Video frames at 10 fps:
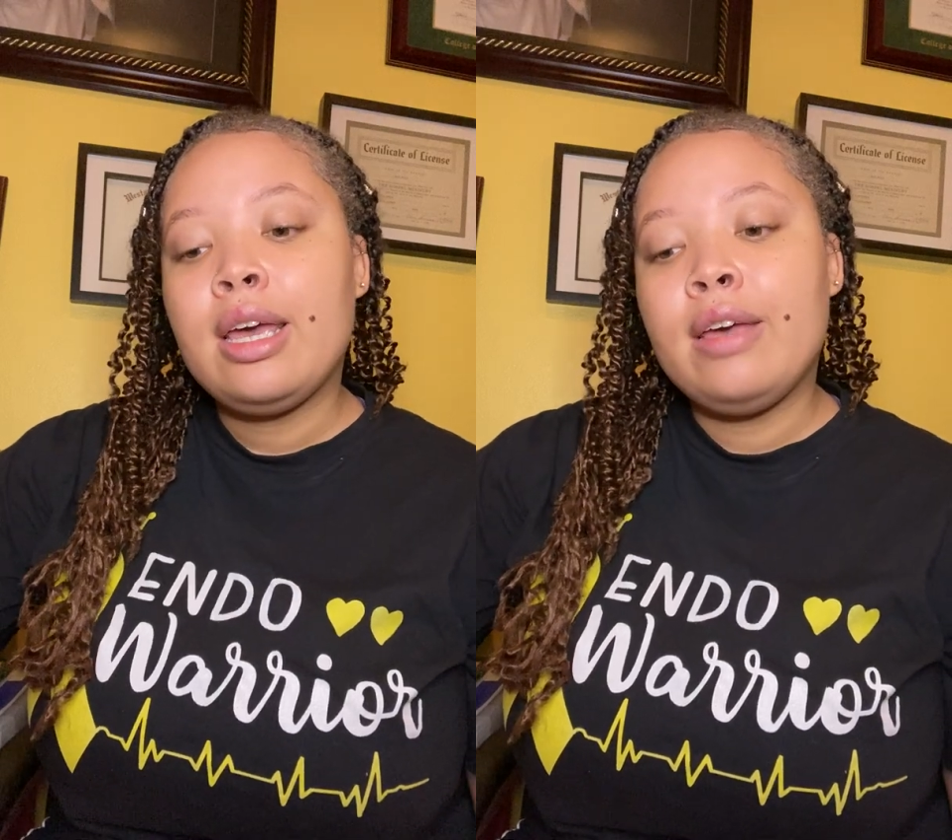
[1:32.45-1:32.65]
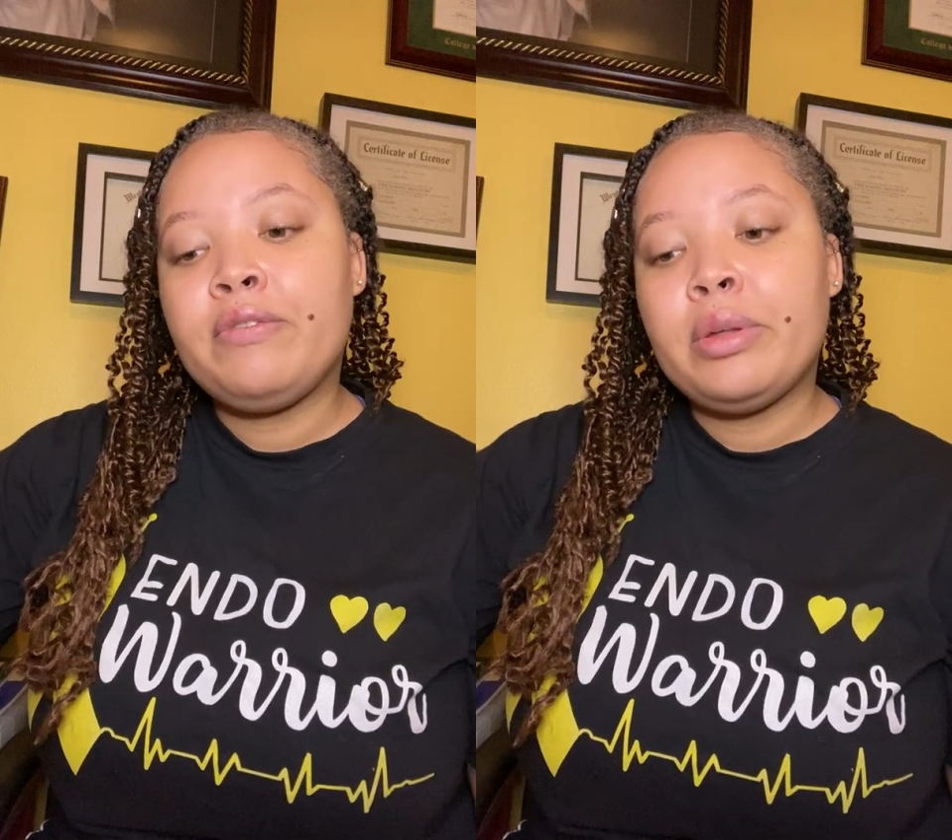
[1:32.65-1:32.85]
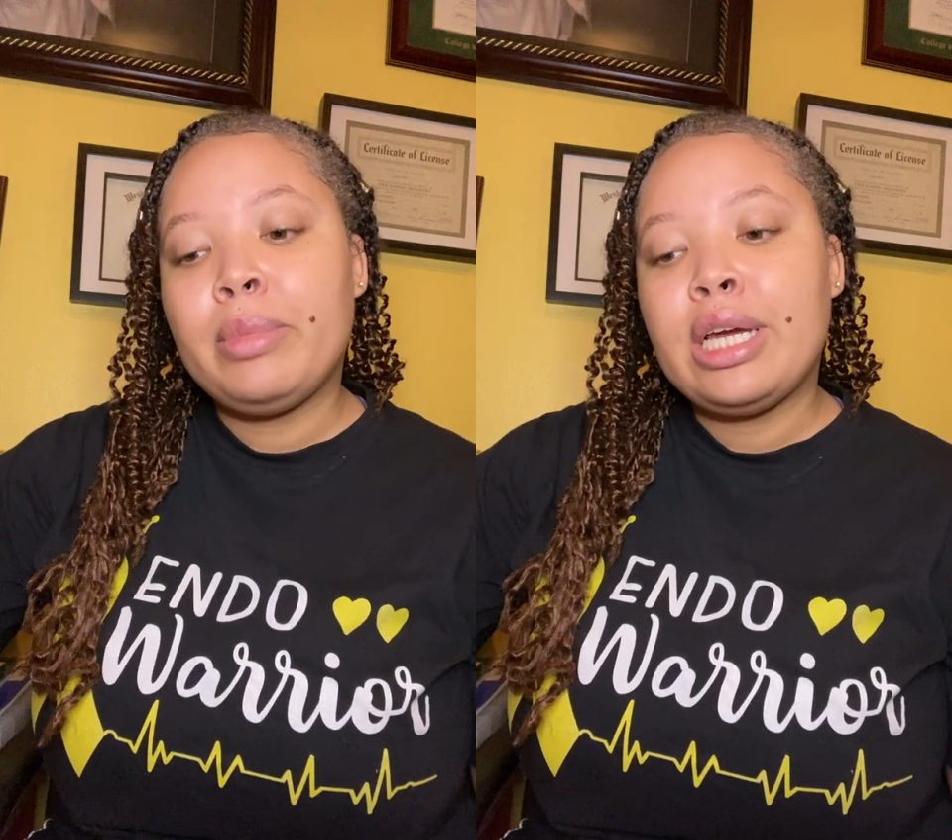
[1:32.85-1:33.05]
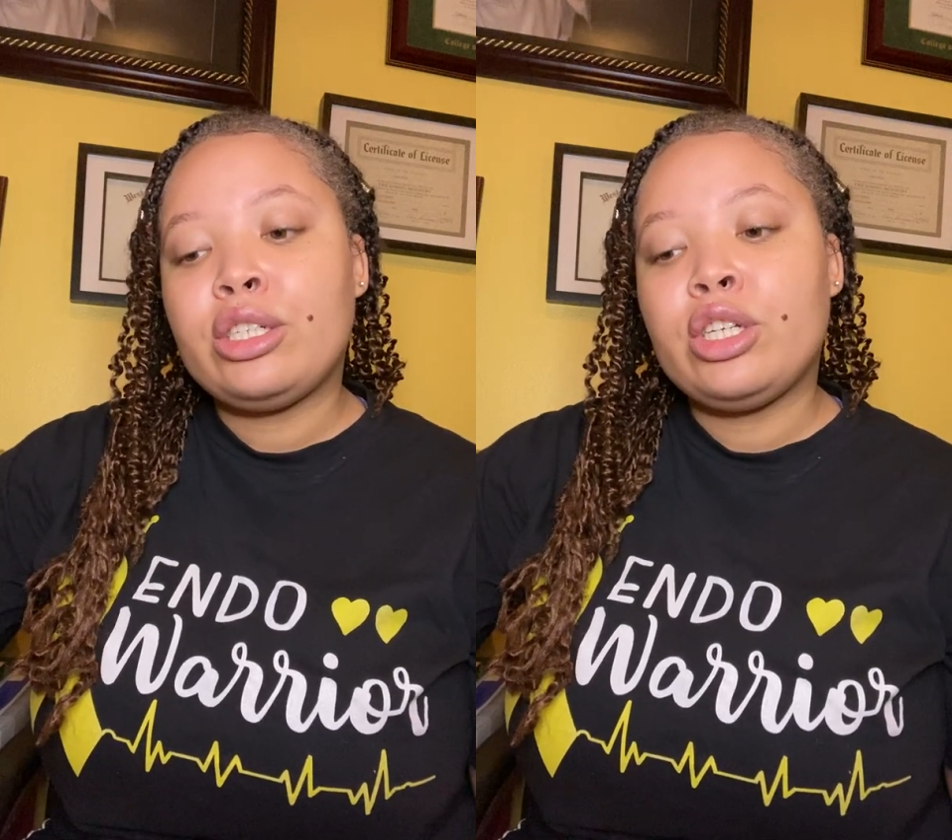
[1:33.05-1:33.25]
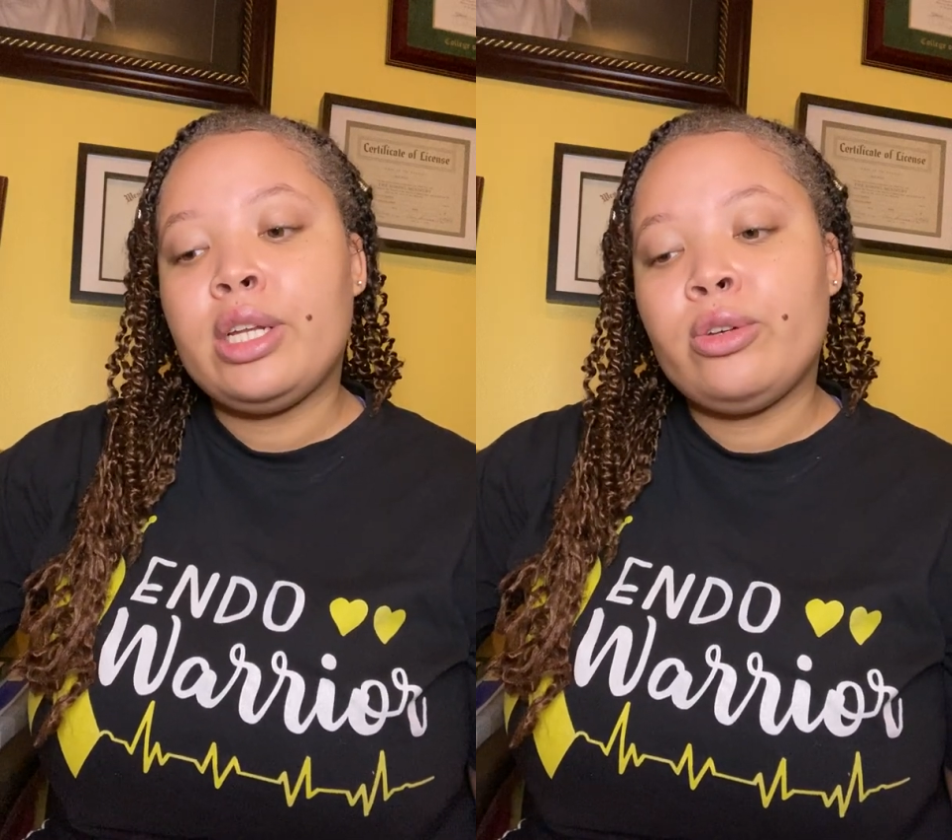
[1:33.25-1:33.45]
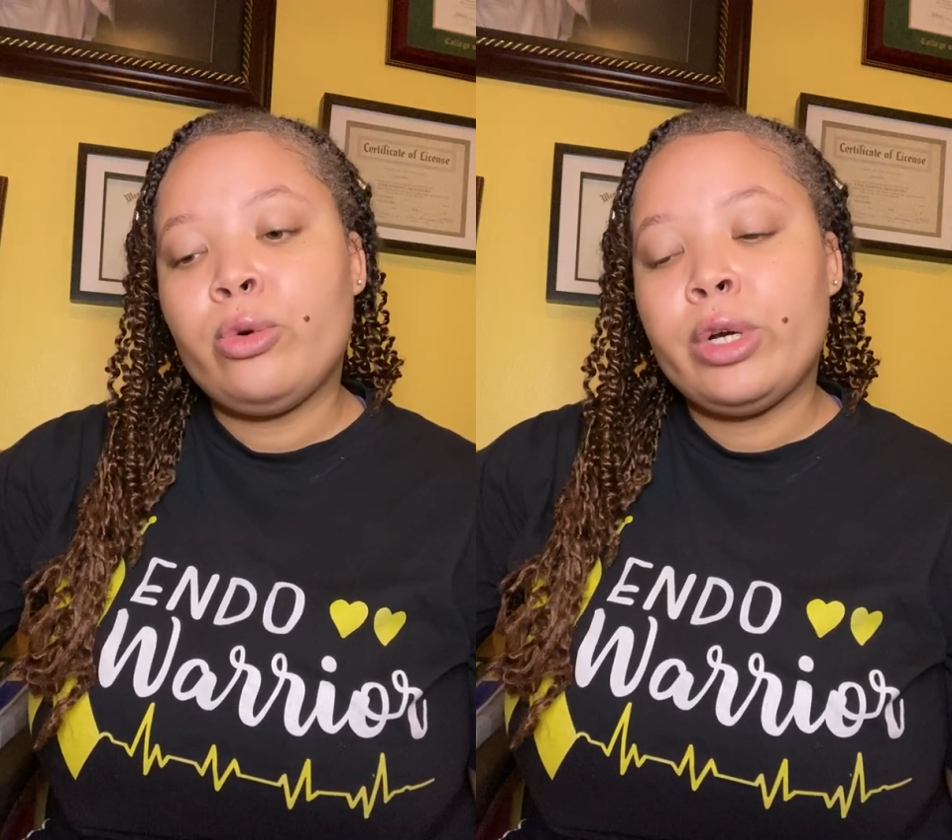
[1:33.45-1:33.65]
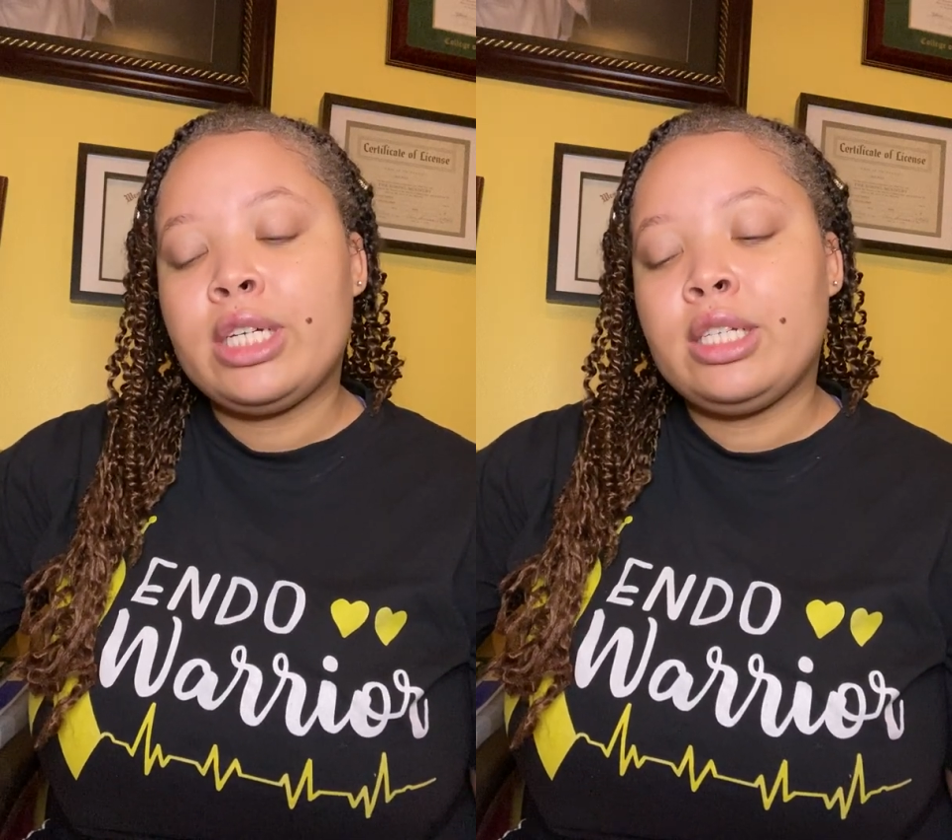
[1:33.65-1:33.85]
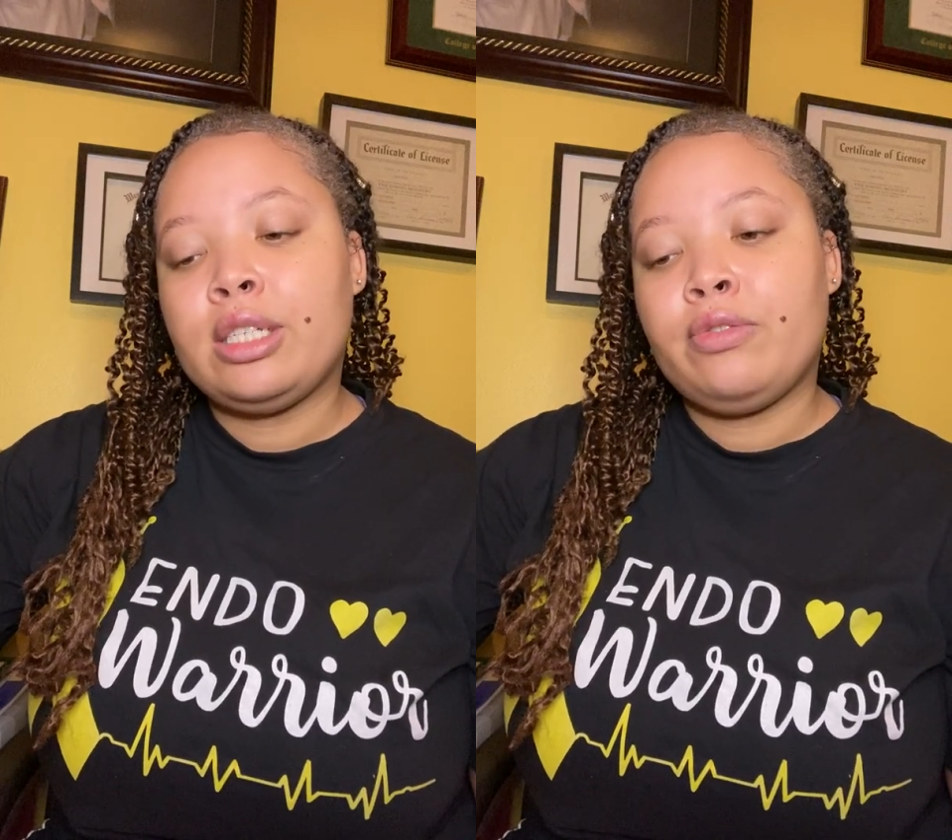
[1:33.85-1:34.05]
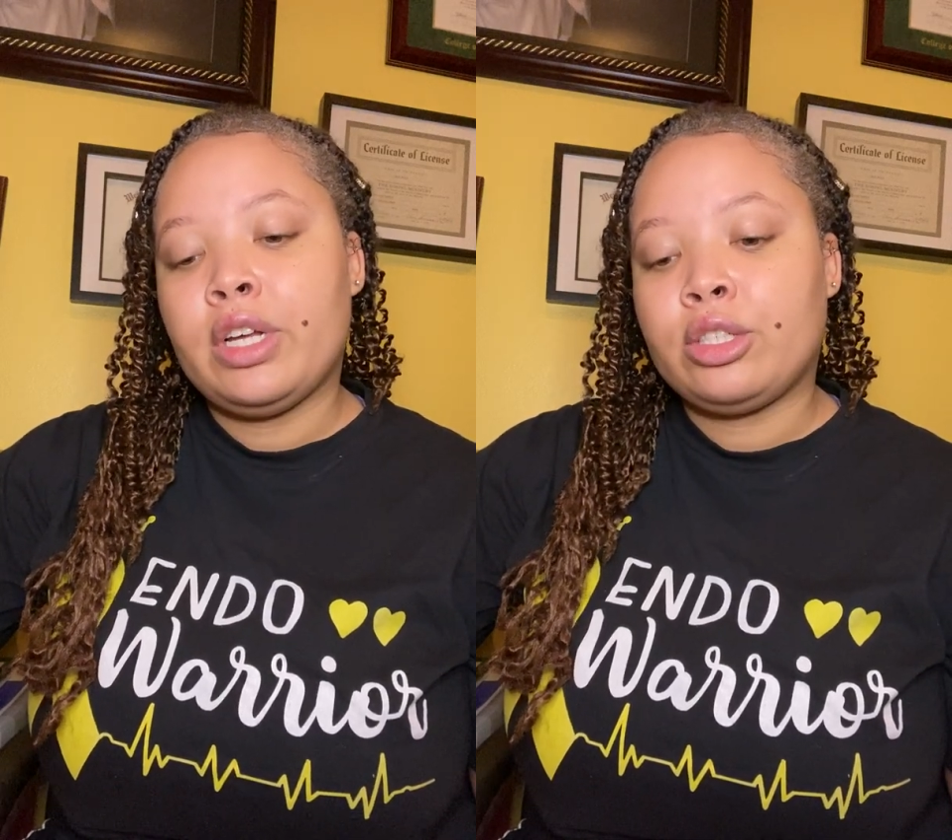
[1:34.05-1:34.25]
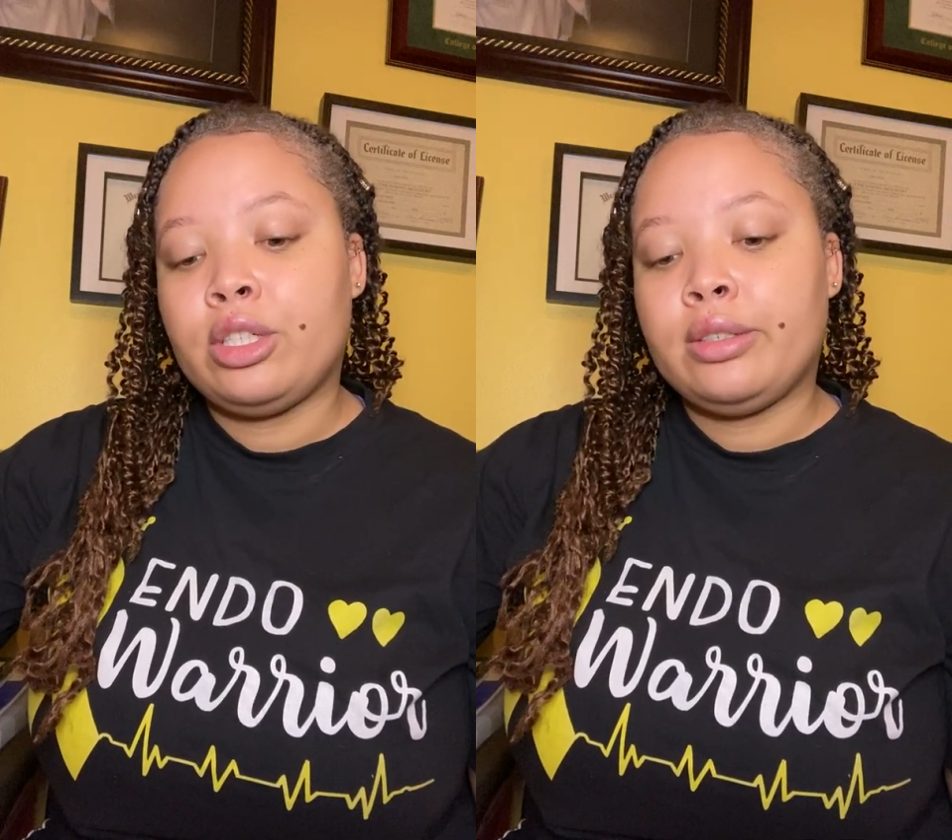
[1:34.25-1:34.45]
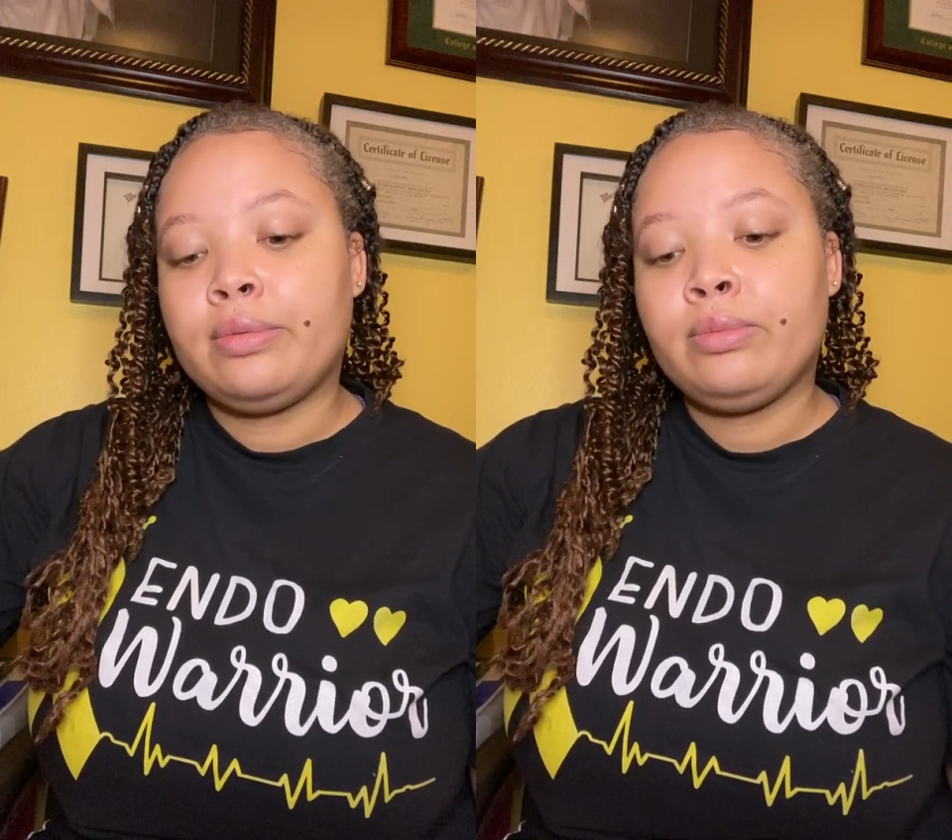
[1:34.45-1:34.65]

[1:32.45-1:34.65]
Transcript: inflammation, and organ dysfunction.